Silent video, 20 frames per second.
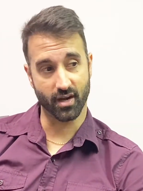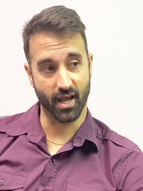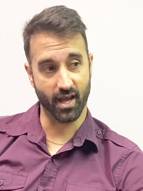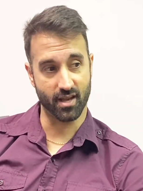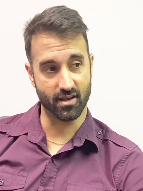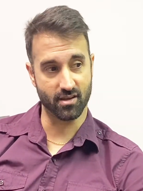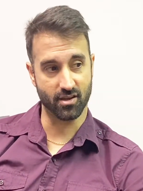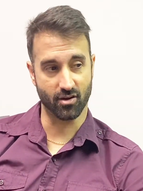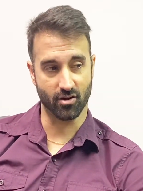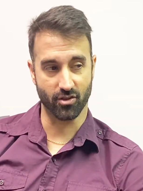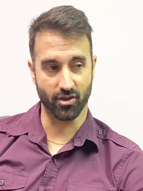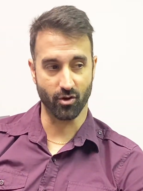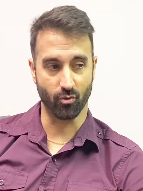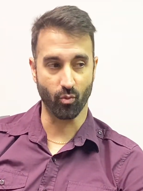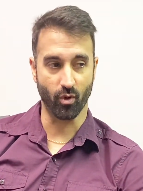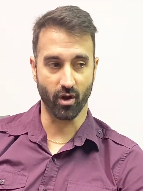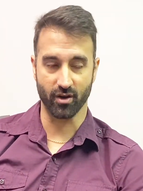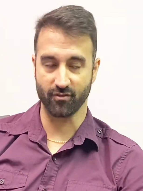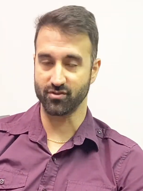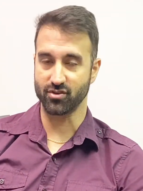And they're
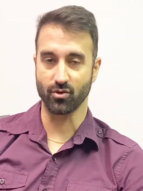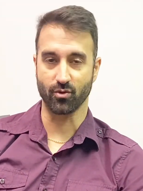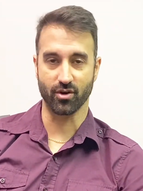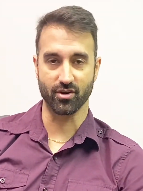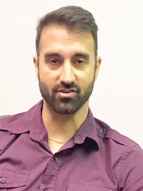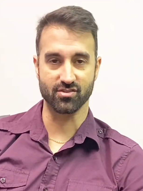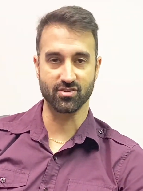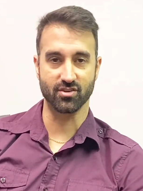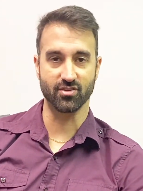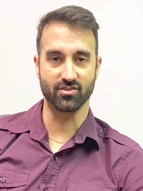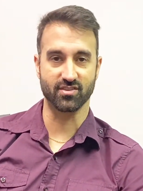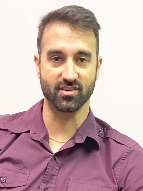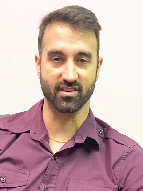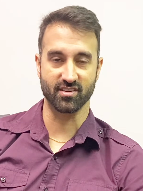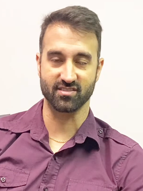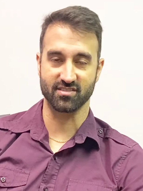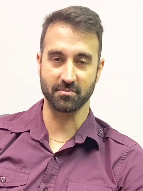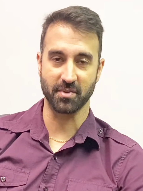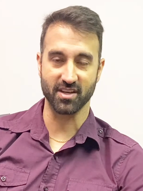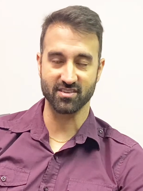one of 200 students in the
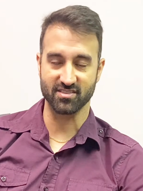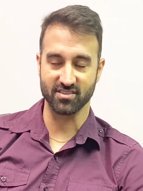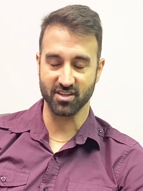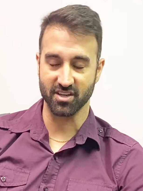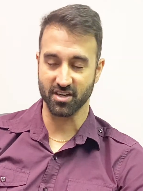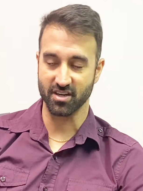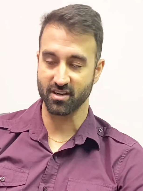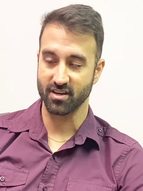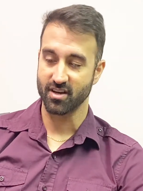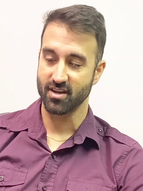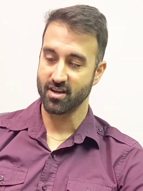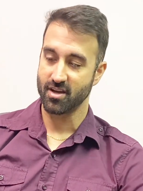semester,